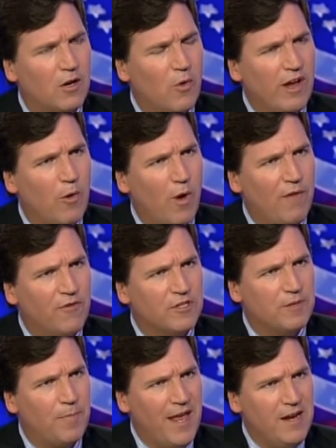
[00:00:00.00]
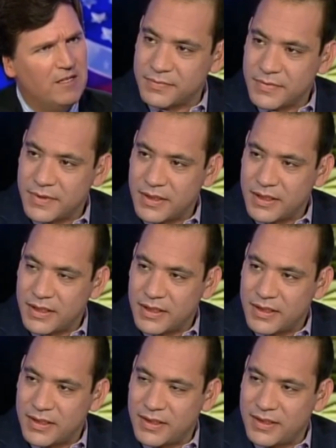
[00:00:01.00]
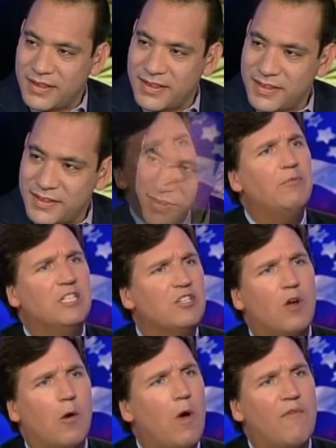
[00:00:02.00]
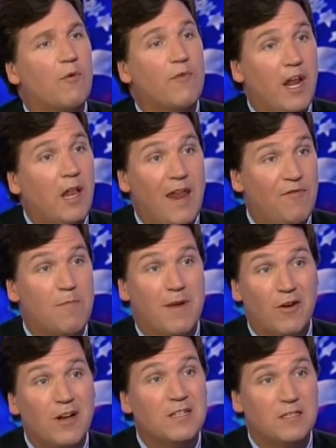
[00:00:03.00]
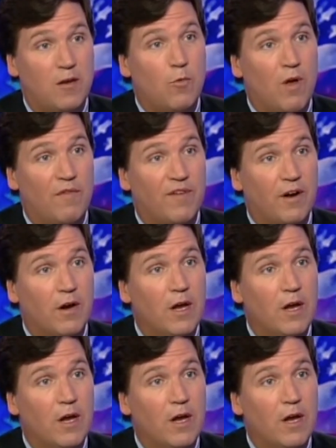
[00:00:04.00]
Going on welfare is dependency. Look, some people need to go on welfare. We've got a lot of Americans on welfare.